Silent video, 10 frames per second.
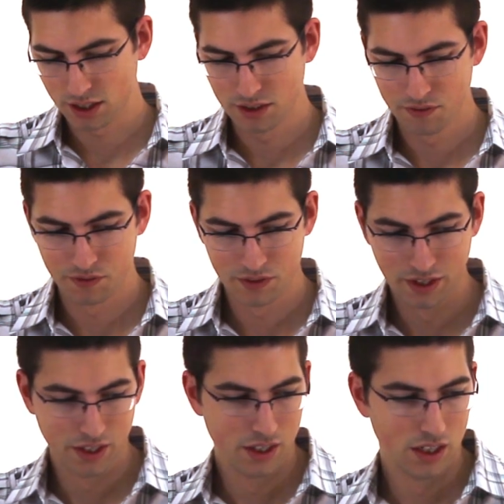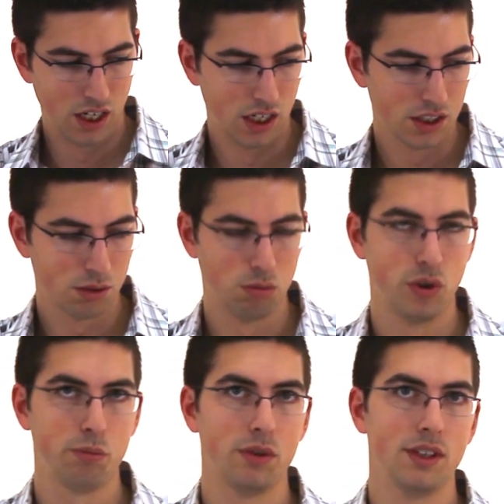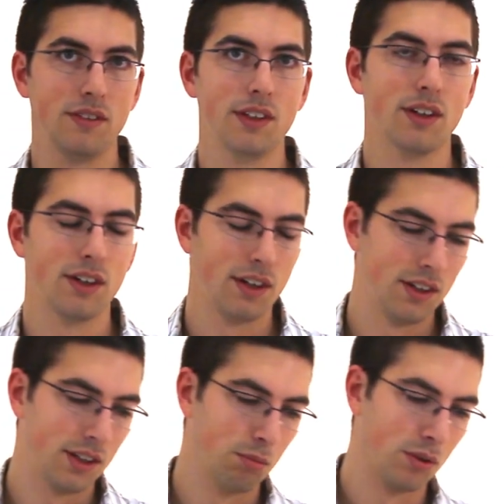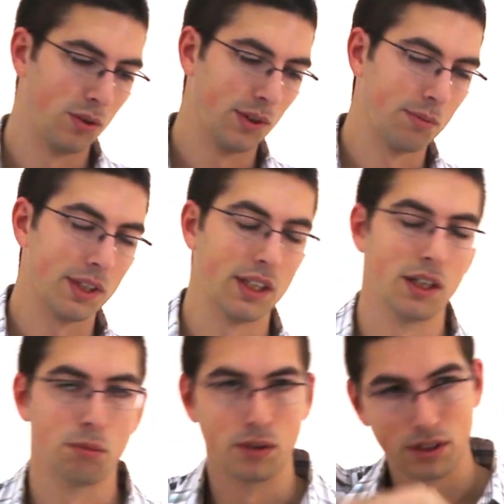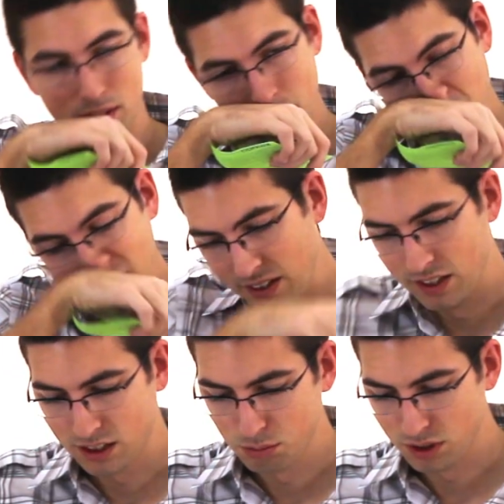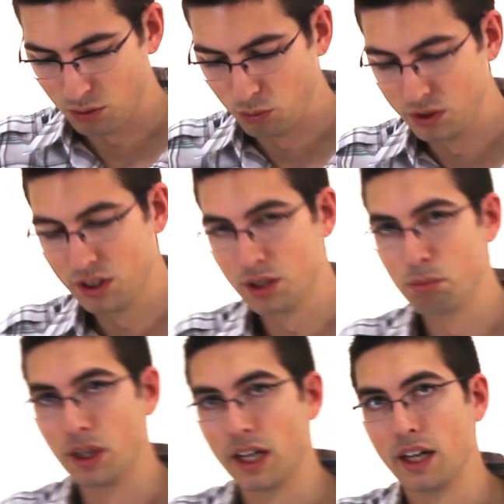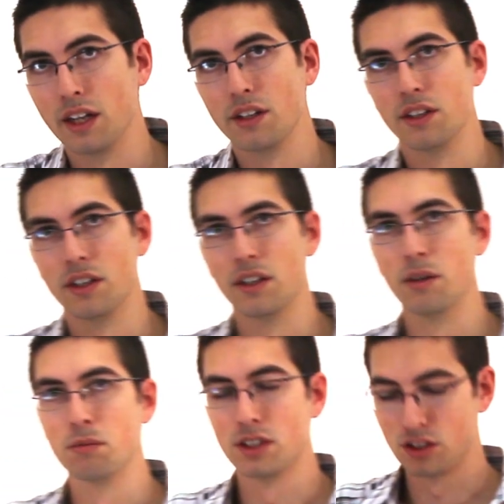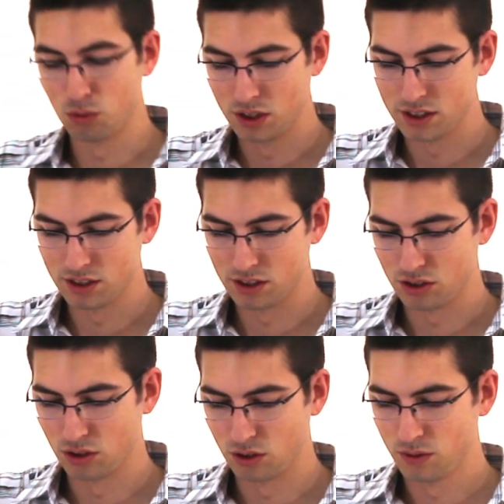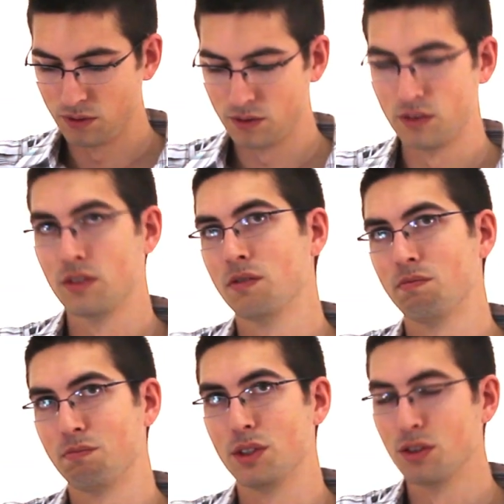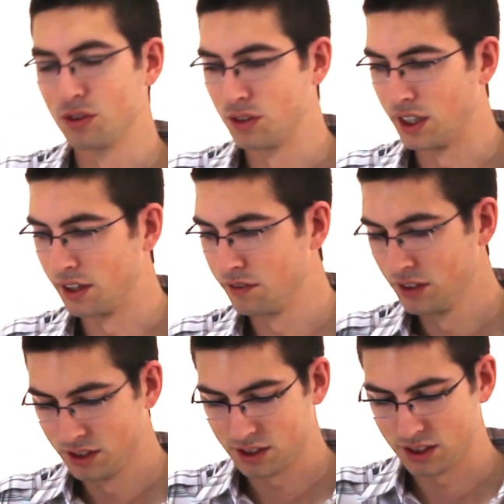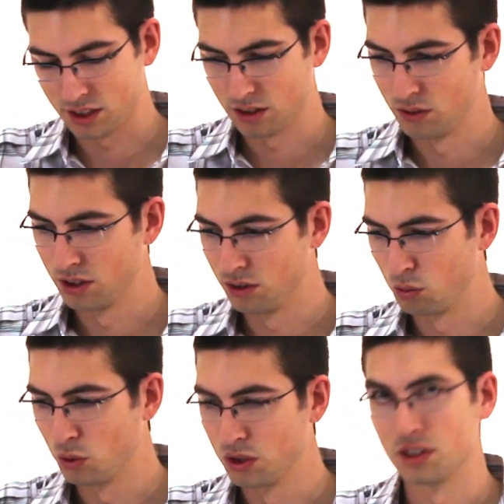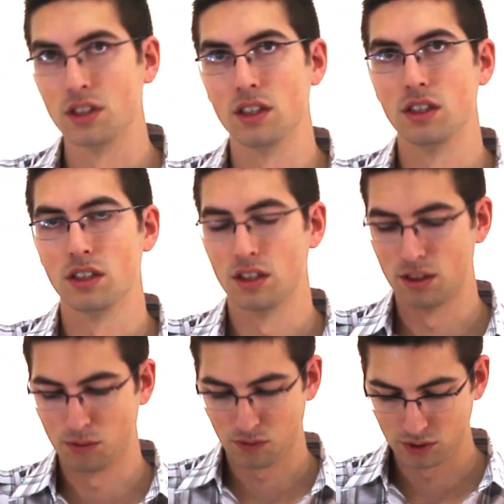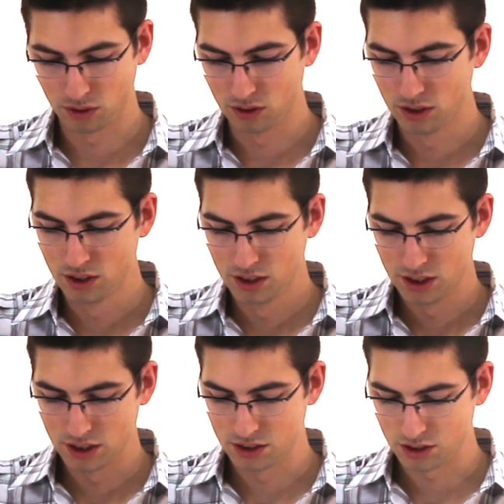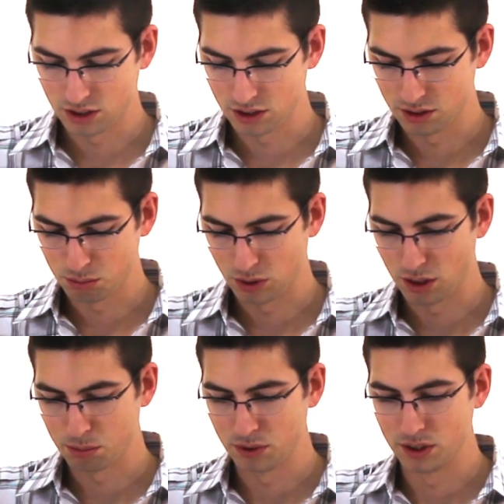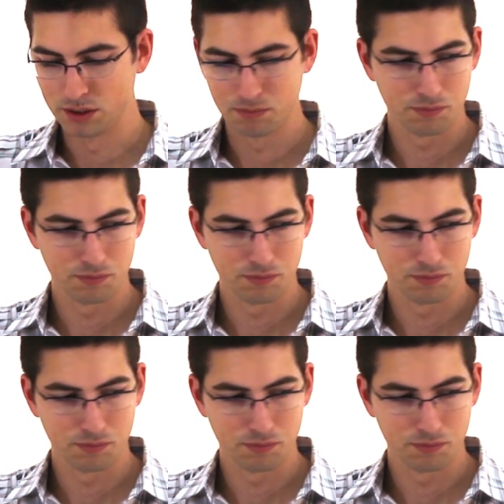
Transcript: in, you can blow up your DVR, you can blow up the cameras. It can be a really bad situation, so don't do that. It's not covered under warranty to install it improperly.